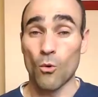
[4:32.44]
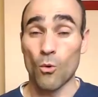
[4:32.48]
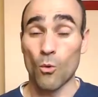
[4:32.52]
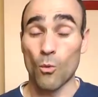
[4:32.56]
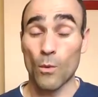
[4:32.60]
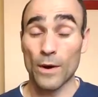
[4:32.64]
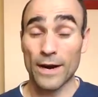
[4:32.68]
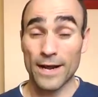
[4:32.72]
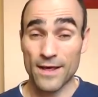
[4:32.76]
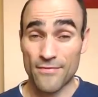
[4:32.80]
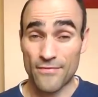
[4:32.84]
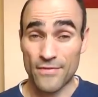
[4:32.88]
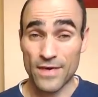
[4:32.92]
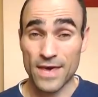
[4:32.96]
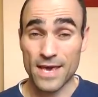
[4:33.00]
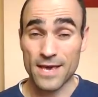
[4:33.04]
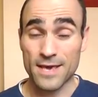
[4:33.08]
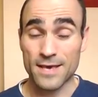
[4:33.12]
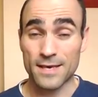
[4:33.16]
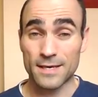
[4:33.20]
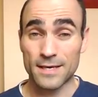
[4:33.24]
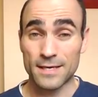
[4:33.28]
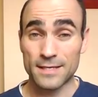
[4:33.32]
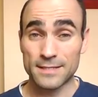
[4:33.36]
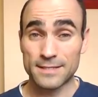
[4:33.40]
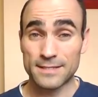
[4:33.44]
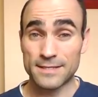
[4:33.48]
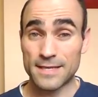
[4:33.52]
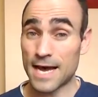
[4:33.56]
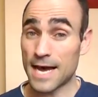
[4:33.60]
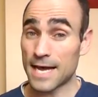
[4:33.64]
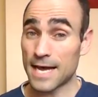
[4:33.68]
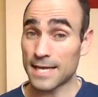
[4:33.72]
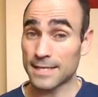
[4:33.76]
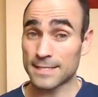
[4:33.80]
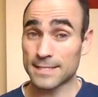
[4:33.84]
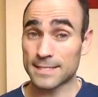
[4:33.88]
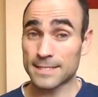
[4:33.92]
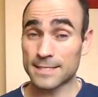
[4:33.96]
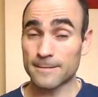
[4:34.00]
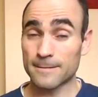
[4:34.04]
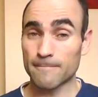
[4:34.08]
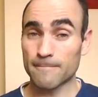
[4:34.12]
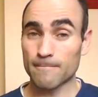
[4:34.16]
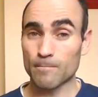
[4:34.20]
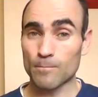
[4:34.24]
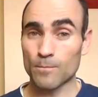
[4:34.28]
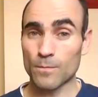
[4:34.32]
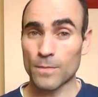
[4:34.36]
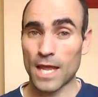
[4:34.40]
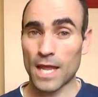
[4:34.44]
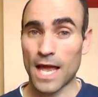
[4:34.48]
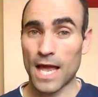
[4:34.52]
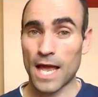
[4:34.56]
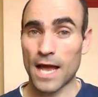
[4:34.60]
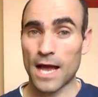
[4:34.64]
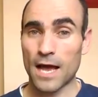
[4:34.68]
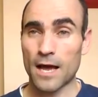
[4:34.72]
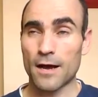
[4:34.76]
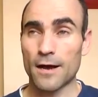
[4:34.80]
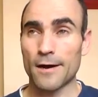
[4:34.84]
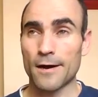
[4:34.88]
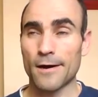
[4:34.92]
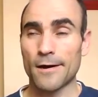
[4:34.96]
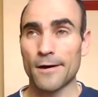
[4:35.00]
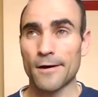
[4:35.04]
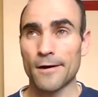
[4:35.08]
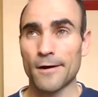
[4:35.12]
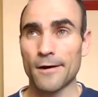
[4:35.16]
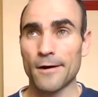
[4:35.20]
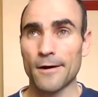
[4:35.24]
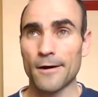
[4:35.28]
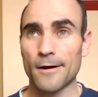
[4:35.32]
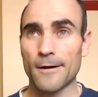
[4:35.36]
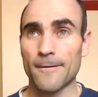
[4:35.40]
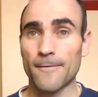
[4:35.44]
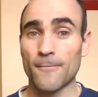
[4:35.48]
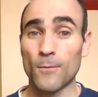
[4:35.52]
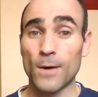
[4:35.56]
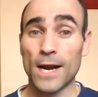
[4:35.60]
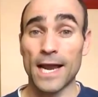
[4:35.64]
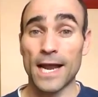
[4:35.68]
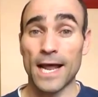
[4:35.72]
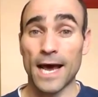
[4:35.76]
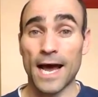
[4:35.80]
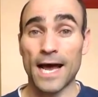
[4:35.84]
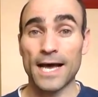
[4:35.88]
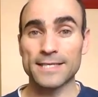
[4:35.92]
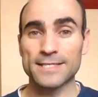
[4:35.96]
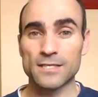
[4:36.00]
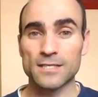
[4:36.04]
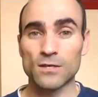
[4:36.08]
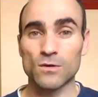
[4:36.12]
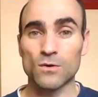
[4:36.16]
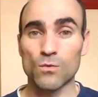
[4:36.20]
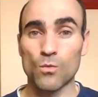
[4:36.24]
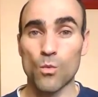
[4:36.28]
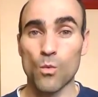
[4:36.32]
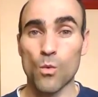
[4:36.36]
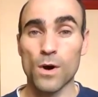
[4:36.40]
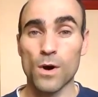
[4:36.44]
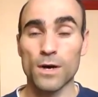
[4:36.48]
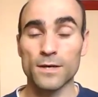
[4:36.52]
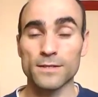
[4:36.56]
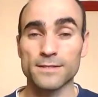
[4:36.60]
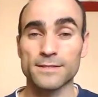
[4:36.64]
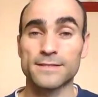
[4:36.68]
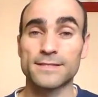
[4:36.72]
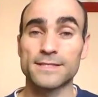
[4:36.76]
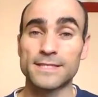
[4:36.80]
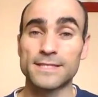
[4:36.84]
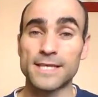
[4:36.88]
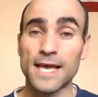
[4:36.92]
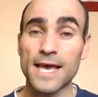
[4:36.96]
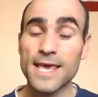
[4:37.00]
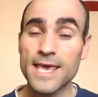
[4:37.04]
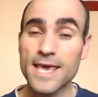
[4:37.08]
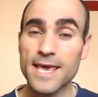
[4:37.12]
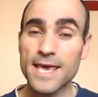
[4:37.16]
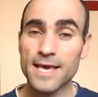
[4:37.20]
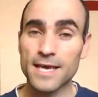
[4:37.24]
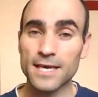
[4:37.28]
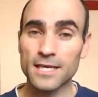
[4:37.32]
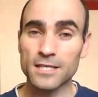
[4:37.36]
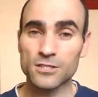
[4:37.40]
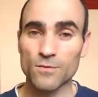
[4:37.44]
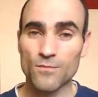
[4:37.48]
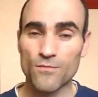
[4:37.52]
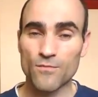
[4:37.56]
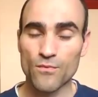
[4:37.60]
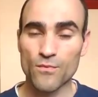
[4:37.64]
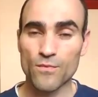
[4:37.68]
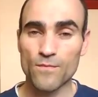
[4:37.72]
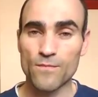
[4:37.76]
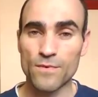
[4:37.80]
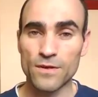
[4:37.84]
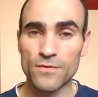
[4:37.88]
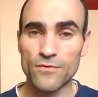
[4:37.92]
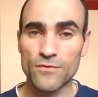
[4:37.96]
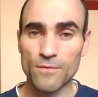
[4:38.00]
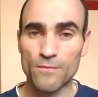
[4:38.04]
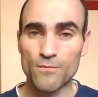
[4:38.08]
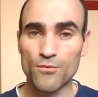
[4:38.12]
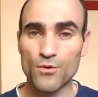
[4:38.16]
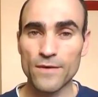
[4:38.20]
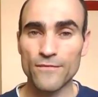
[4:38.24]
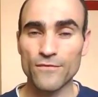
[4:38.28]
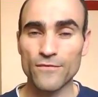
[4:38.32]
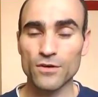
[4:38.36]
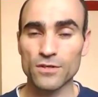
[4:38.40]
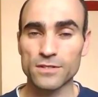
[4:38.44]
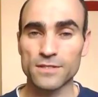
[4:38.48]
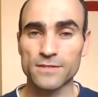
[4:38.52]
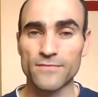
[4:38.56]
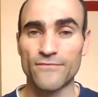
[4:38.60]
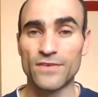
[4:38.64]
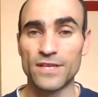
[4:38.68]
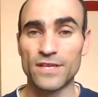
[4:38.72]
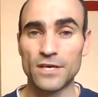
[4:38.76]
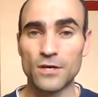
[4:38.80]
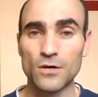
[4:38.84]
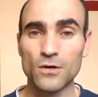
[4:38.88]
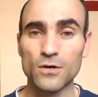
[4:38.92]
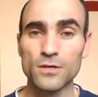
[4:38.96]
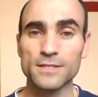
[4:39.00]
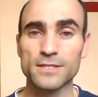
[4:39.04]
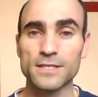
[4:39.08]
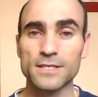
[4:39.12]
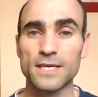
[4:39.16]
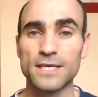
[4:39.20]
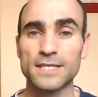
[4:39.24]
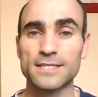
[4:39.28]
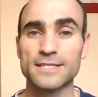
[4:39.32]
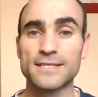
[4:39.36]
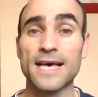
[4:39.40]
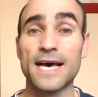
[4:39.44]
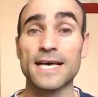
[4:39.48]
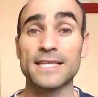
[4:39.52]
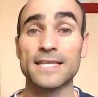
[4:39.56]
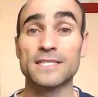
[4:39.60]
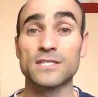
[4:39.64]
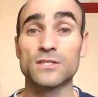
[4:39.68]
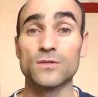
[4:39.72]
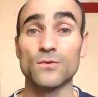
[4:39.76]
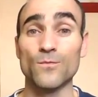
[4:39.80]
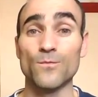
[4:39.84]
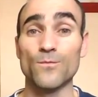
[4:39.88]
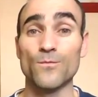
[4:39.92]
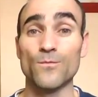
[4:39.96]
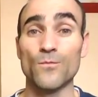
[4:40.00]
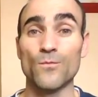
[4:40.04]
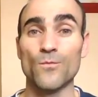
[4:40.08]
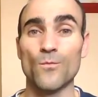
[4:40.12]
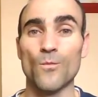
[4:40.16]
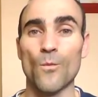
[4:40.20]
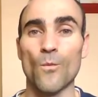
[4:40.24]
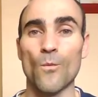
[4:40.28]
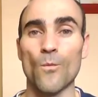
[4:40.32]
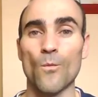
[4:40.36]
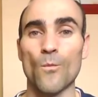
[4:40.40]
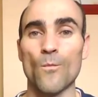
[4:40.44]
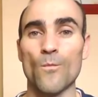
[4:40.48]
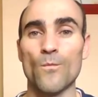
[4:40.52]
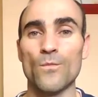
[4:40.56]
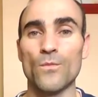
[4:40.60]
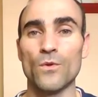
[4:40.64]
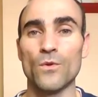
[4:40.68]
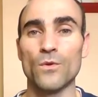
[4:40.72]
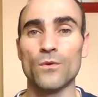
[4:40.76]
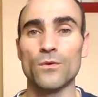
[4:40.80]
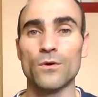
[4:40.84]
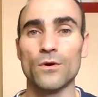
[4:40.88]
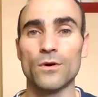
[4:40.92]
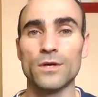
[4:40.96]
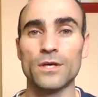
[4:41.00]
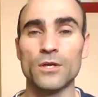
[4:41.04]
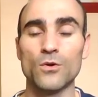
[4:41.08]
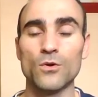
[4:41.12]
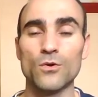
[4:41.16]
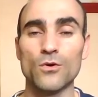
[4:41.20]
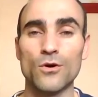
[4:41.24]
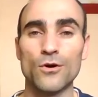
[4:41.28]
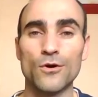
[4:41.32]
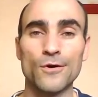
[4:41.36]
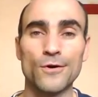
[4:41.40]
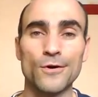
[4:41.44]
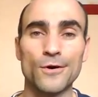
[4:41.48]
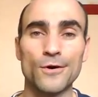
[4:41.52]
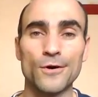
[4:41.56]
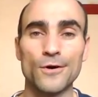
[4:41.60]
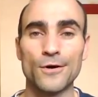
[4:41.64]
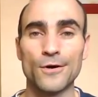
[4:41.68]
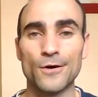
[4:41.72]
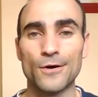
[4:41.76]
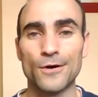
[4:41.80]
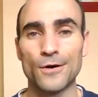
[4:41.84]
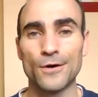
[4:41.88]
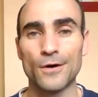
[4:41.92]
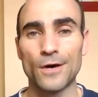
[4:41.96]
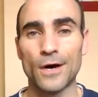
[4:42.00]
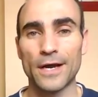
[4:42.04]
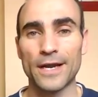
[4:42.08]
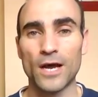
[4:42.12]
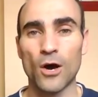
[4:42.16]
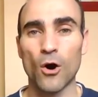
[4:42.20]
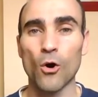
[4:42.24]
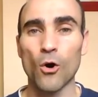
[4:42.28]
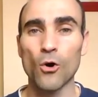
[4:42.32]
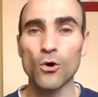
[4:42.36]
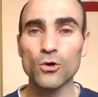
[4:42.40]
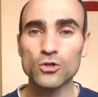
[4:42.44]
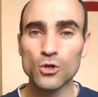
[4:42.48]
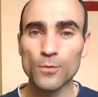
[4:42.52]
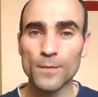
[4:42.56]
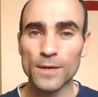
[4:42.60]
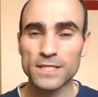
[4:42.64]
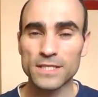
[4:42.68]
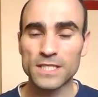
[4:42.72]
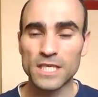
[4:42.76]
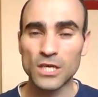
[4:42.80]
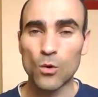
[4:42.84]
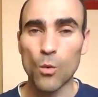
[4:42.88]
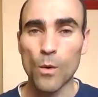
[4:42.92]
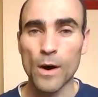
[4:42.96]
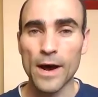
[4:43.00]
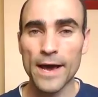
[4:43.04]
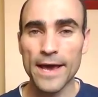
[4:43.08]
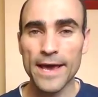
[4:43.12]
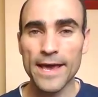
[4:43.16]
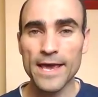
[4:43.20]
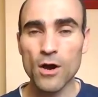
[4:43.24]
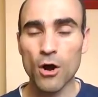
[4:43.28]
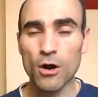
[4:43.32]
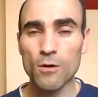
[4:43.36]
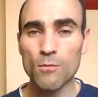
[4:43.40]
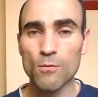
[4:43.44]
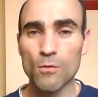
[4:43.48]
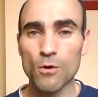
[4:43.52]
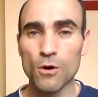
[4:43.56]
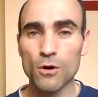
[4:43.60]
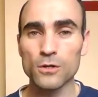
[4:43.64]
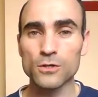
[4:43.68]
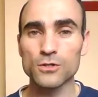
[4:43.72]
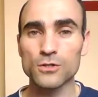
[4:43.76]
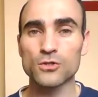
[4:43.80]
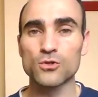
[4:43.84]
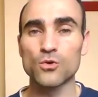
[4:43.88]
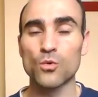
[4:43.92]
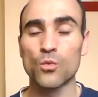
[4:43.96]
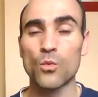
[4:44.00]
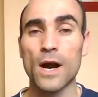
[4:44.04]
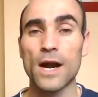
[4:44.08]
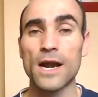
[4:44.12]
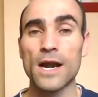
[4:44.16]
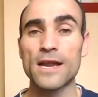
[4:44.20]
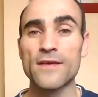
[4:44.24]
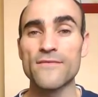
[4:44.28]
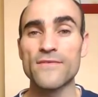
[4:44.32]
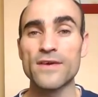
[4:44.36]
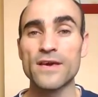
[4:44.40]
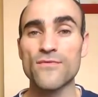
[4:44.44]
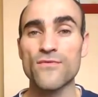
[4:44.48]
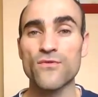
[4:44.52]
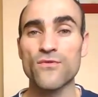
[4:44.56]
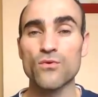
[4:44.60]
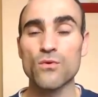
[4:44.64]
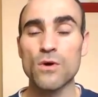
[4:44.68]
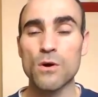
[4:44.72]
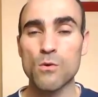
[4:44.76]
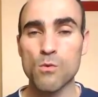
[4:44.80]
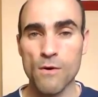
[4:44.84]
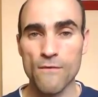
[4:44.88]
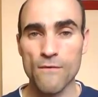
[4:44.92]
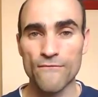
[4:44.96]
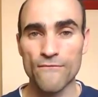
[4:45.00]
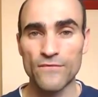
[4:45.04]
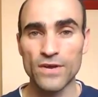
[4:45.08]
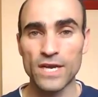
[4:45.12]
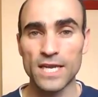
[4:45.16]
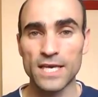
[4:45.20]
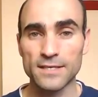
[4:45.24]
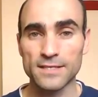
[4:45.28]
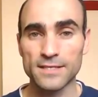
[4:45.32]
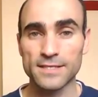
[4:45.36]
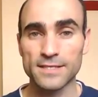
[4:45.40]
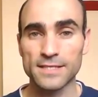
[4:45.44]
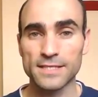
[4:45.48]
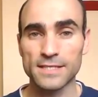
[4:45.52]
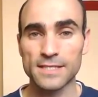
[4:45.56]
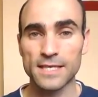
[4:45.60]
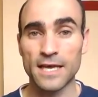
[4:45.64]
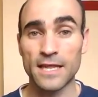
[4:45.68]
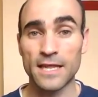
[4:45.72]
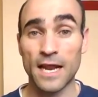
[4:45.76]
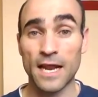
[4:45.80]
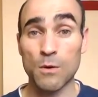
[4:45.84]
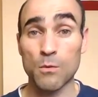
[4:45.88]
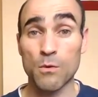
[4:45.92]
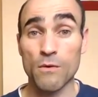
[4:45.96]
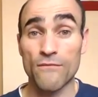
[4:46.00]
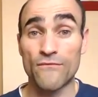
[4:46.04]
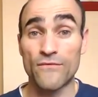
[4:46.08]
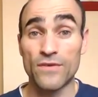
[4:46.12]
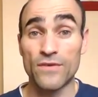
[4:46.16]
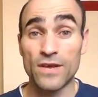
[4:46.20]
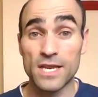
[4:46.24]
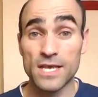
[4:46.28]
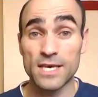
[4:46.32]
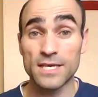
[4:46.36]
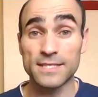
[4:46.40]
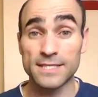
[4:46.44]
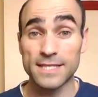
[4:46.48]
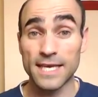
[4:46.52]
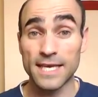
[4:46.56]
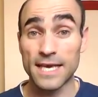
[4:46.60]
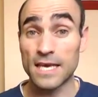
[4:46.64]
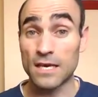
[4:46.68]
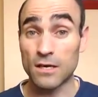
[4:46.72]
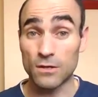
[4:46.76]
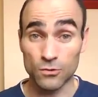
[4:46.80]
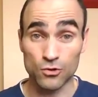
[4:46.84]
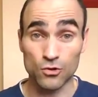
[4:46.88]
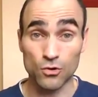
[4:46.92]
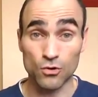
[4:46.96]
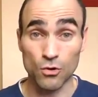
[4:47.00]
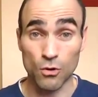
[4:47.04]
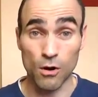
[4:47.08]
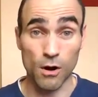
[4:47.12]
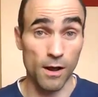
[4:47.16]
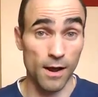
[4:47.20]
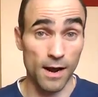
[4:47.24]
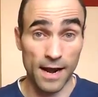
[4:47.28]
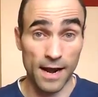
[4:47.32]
what I think is that, well, as I was saying in the previous videos, is that in an automatic way, almost, we are living through our feelings, and our feelings take control,